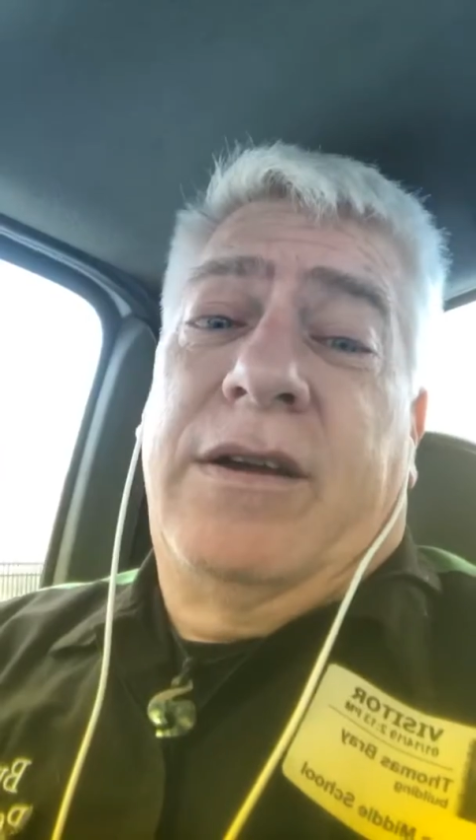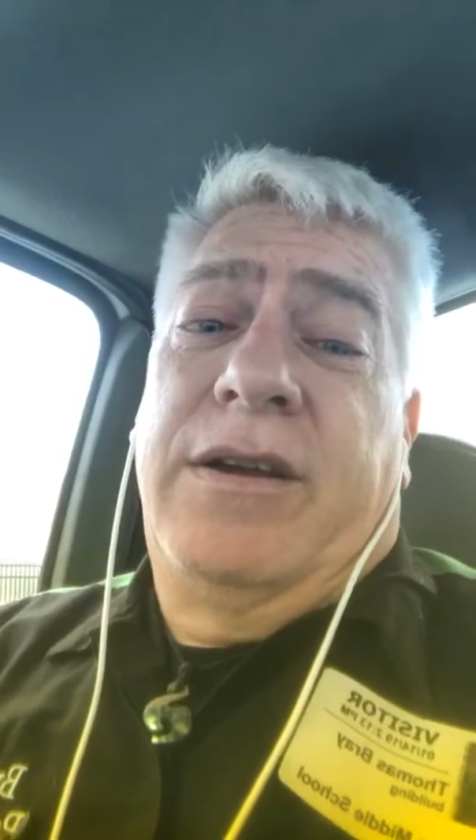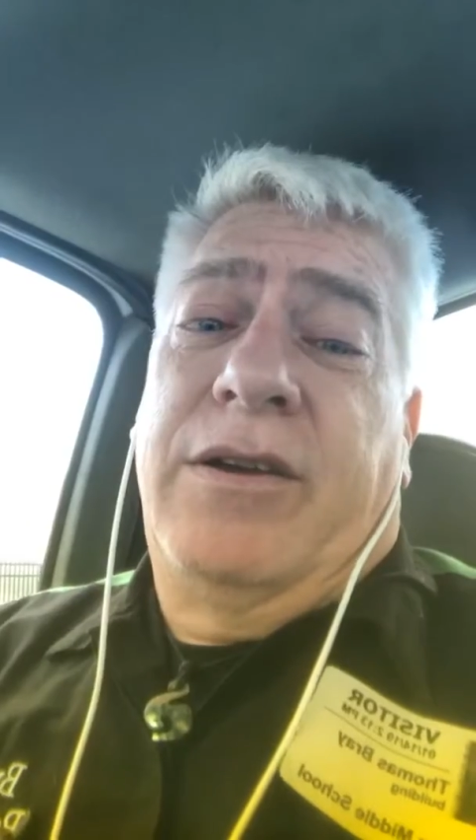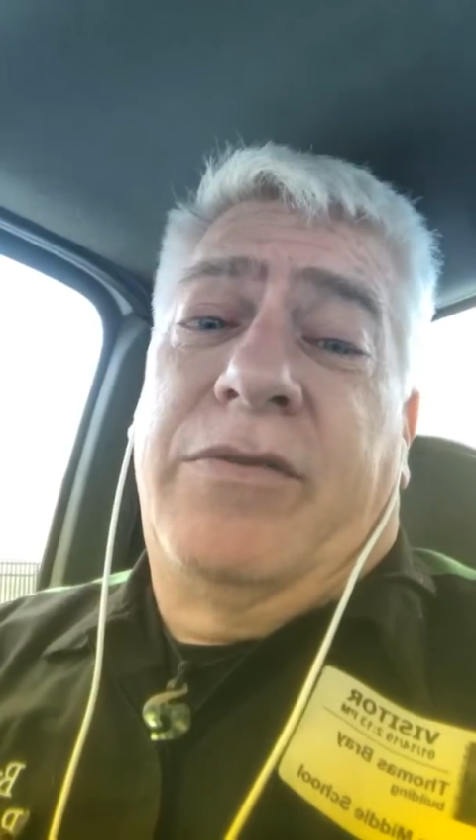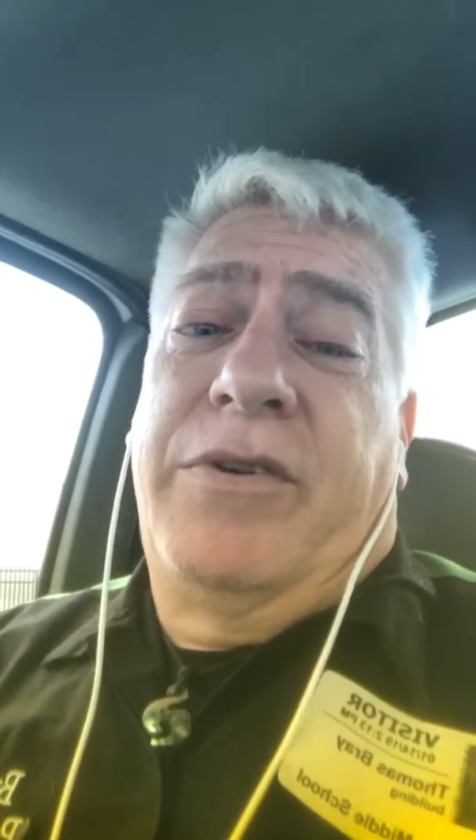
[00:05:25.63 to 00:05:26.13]

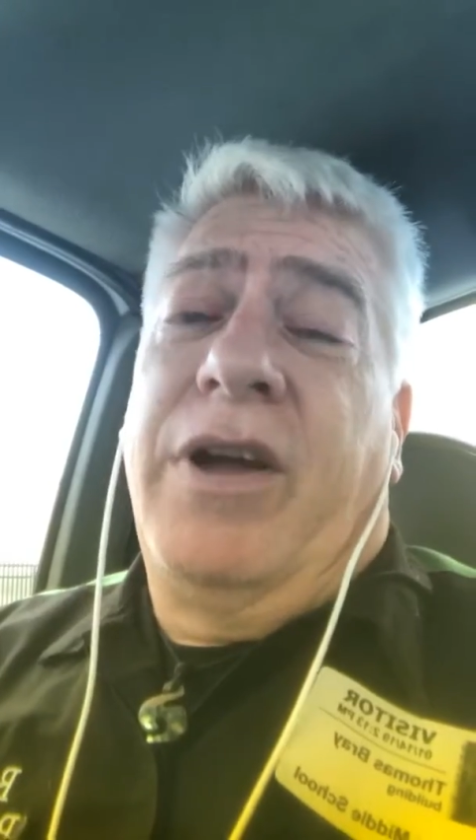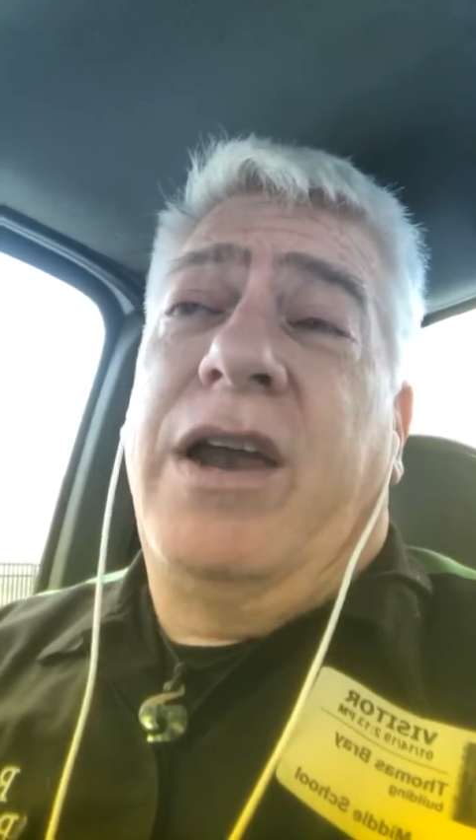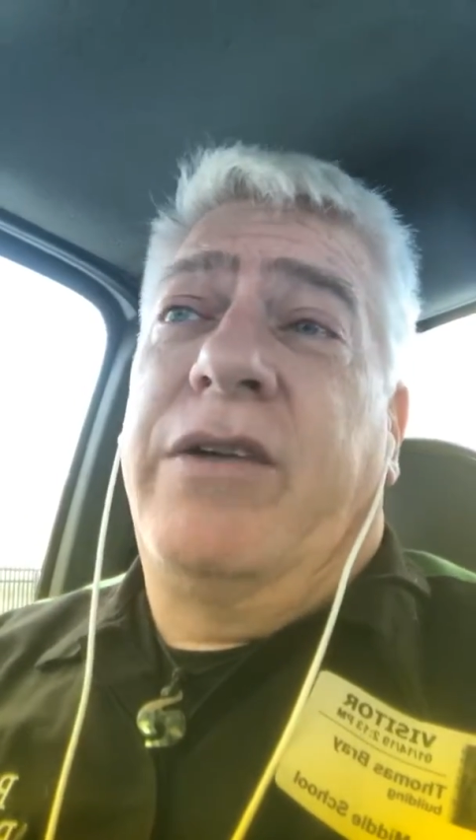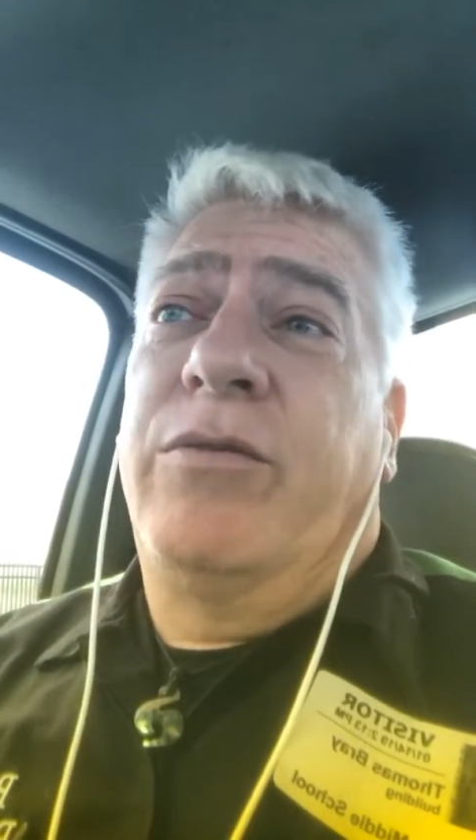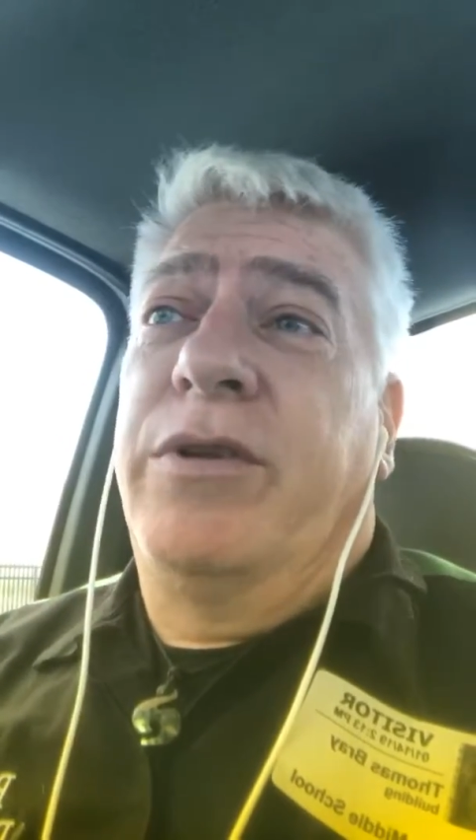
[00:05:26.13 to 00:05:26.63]
they're not
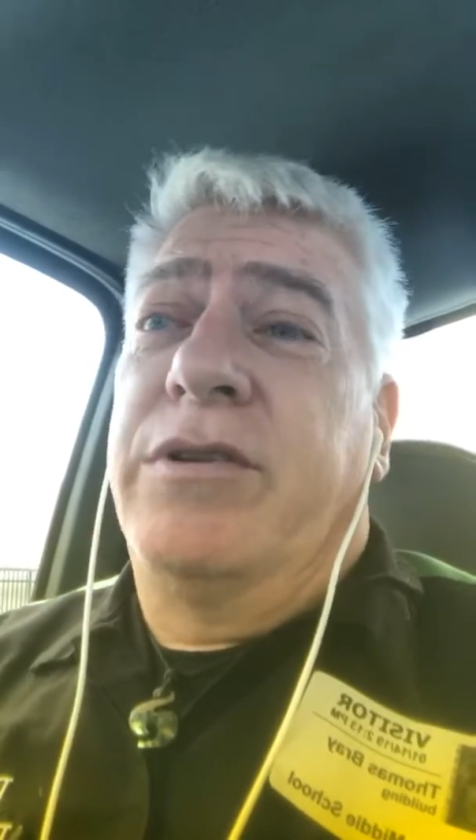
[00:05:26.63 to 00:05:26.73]
everywhere.